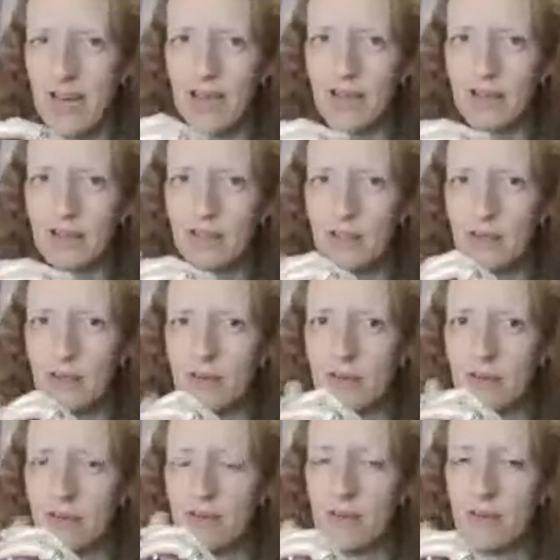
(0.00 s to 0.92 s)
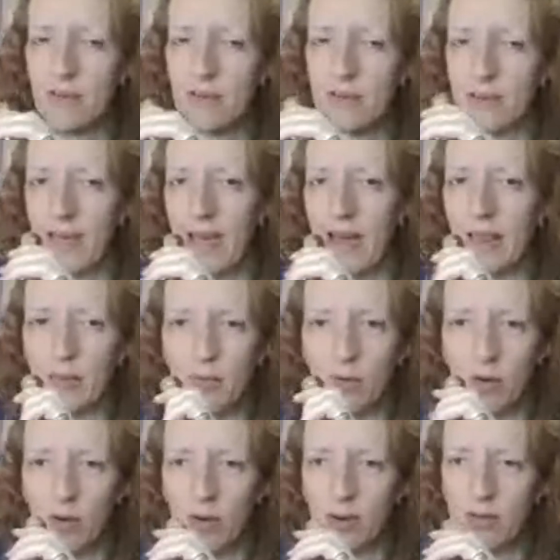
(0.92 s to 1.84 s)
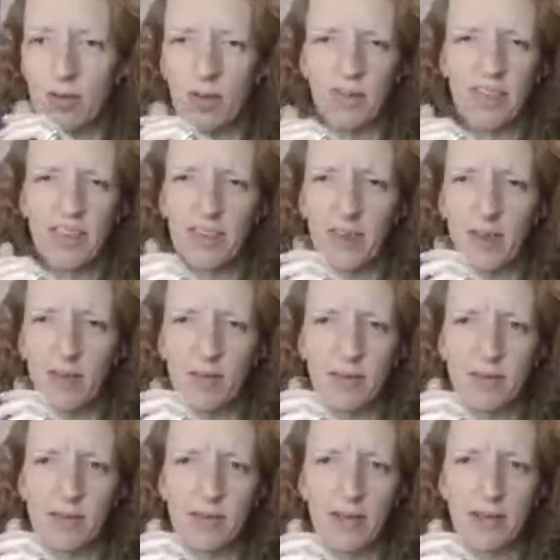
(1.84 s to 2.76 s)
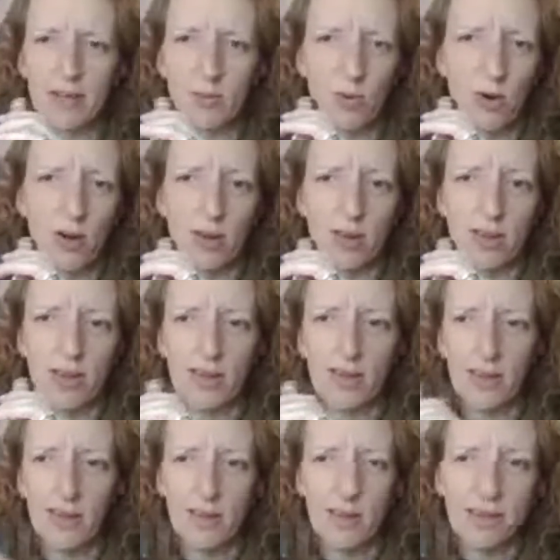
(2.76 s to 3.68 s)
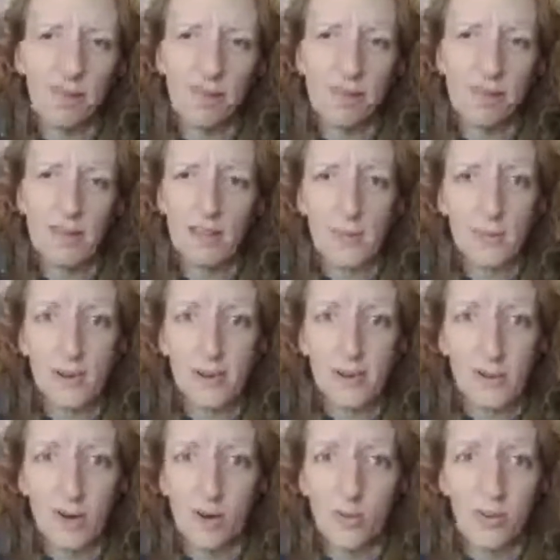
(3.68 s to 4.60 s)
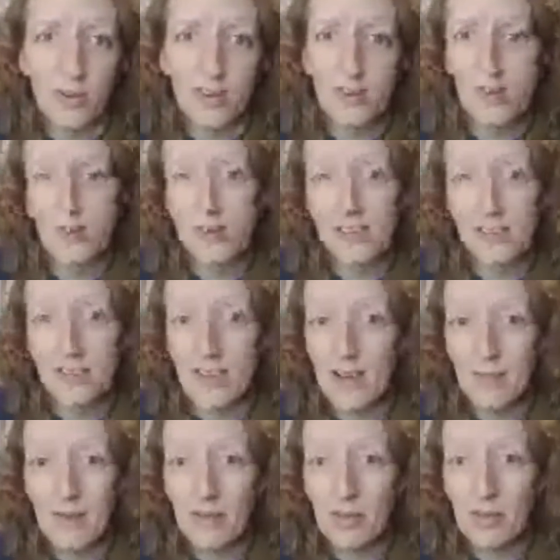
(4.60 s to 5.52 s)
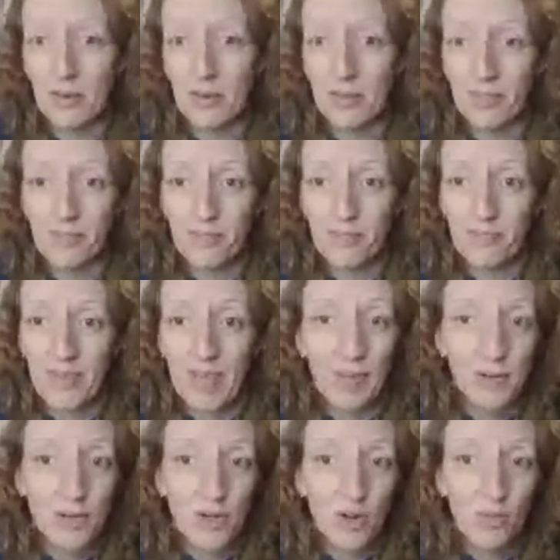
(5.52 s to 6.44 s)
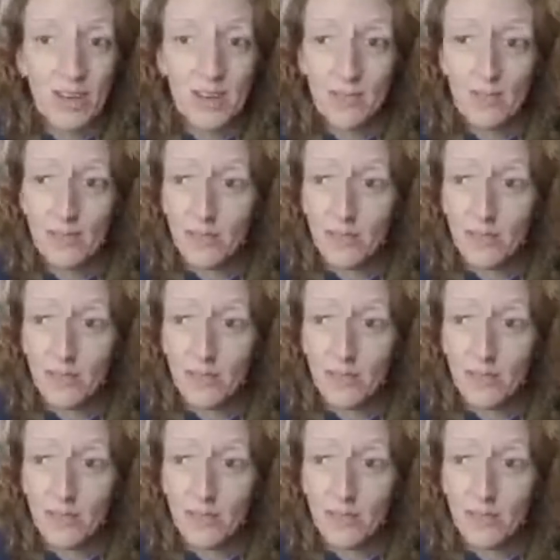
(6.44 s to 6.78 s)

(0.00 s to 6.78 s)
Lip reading: to get out of the bunker. So I think that's why he told me, because it was that method, I'm assuming.